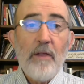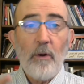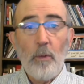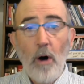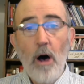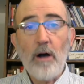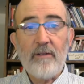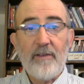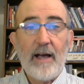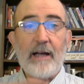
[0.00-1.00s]
the wrong
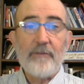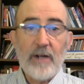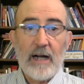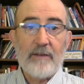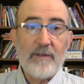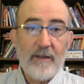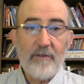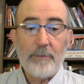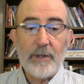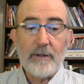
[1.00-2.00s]
side of God's
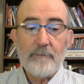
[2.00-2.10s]
discipline.